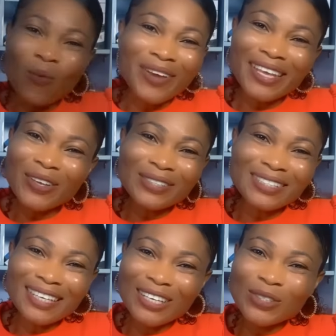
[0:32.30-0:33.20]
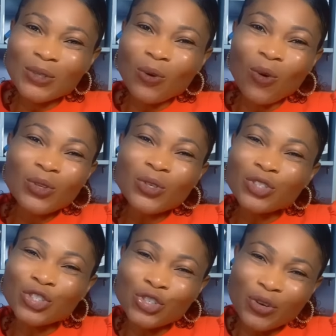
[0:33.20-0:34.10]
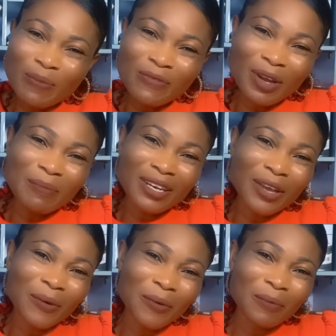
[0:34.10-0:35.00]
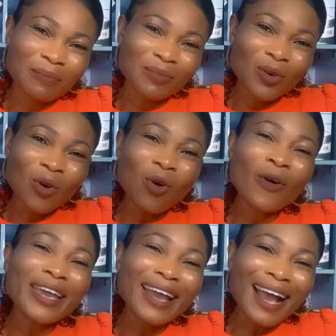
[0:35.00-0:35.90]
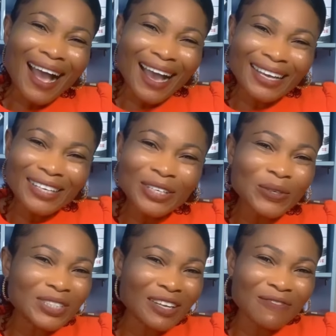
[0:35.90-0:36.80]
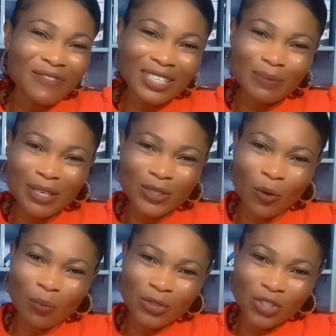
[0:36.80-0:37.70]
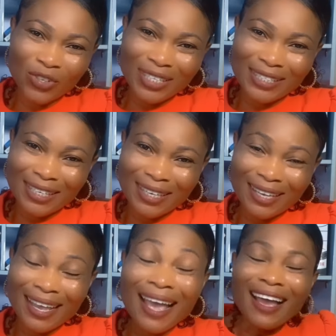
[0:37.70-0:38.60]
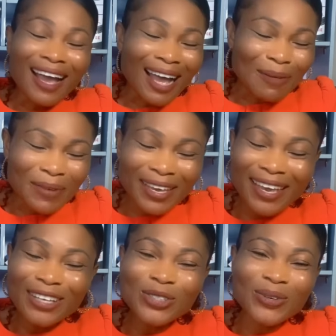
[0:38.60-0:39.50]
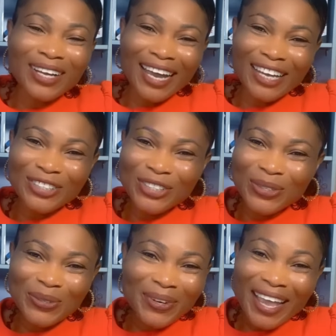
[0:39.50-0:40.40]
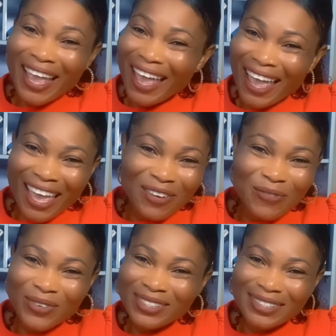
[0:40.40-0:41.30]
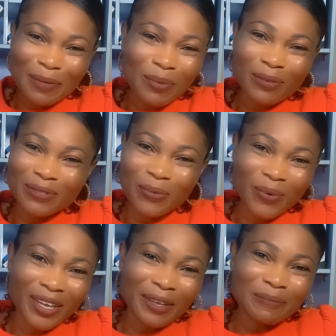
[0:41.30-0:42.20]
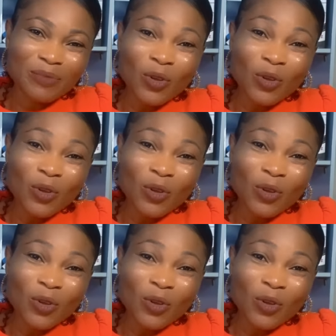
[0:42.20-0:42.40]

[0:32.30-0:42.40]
Whether you're seeking to own your dream family home or a high-yield investment opportunity, I'm here to guide you every step of the way.